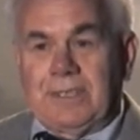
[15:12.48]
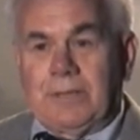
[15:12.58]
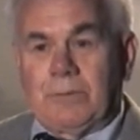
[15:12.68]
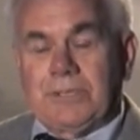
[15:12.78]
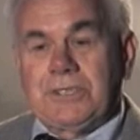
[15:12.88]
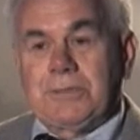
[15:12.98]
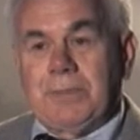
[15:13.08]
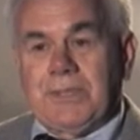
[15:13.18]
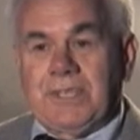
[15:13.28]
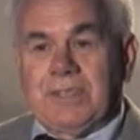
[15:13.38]
And we're just
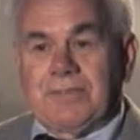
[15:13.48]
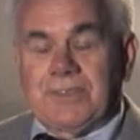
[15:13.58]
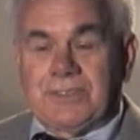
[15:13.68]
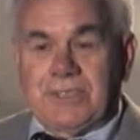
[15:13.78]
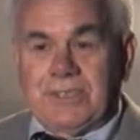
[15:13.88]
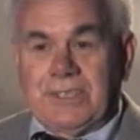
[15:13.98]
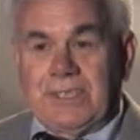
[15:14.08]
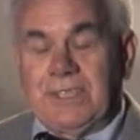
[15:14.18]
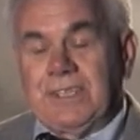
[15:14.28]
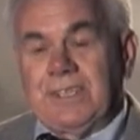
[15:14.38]
building a
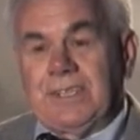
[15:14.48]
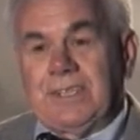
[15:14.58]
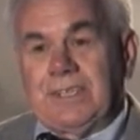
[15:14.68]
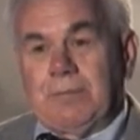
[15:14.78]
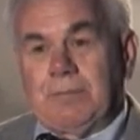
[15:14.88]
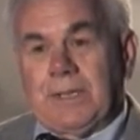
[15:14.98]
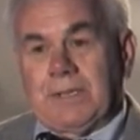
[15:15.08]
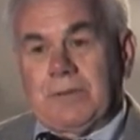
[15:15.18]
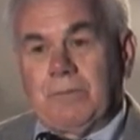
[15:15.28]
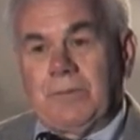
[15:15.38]
facility,
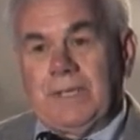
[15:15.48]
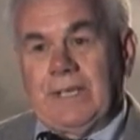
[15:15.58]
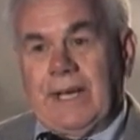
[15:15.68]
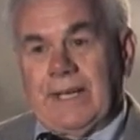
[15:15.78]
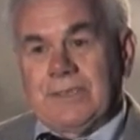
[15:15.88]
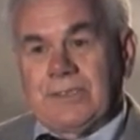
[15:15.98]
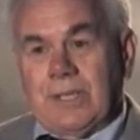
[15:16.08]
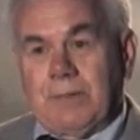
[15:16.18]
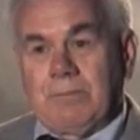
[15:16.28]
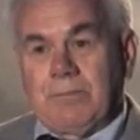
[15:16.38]
but we had
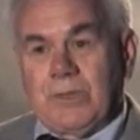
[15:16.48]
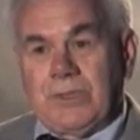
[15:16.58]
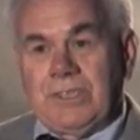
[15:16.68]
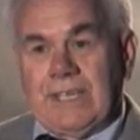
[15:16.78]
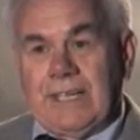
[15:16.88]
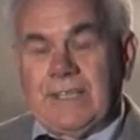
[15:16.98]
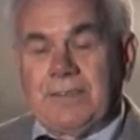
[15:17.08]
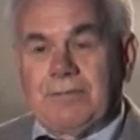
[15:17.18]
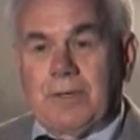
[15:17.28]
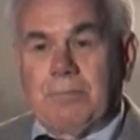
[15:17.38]
some good
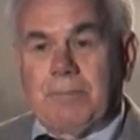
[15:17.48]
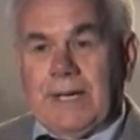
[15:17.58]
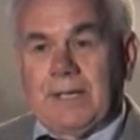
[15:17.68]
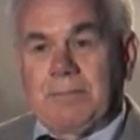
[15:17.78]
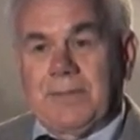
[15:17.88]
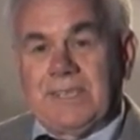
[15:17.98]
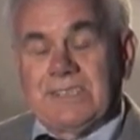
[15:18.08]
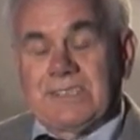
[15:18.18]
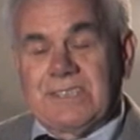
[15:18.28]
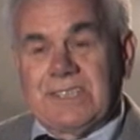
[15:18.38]
data from pilot
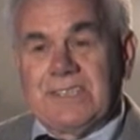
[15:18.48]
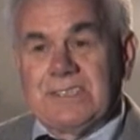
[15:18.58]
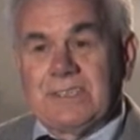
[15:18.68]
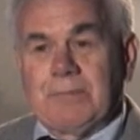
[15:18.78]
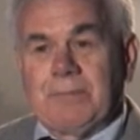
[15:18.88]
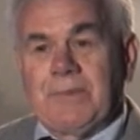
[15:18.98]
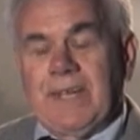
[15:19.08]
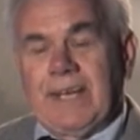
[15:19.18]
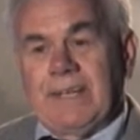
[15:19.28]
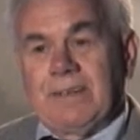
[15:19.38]
plant studies, but we
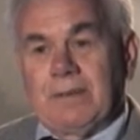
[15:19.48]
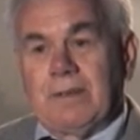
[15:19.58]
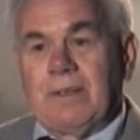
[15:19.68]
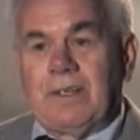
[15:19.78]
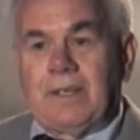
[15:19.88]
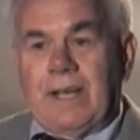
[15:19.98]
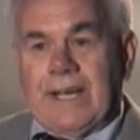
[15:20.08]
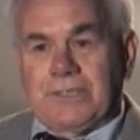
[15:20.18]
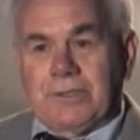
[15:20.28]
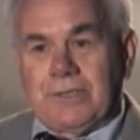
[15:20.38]
hadn't
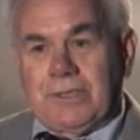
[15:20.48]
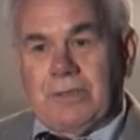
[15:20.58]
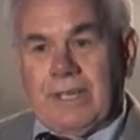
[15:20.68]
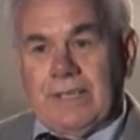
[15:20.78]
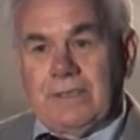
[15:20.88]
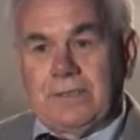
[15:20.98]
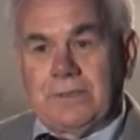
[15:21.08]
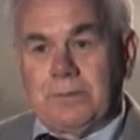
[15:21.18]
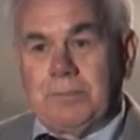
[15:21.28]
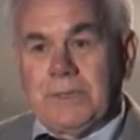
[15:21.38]
actually tried
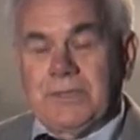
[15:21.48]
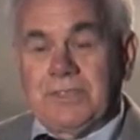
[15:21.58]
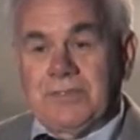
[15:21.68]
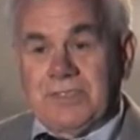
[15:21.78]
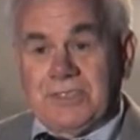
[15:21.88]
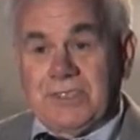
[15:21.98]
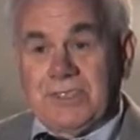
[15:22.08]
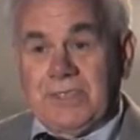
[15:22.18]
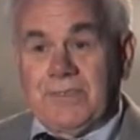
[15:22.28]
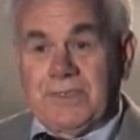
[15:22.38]
to build the
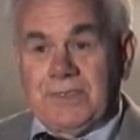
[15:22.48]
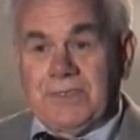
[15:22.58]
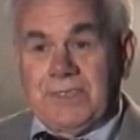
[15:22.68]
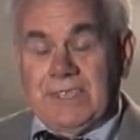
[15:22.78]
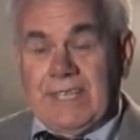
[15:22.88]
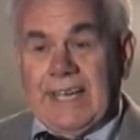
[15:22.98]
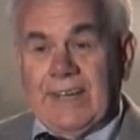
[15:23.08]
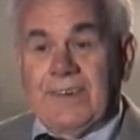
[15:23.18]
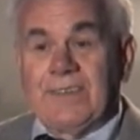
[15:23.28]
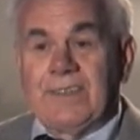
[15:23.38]
facility we're doing
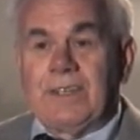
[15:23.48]
now,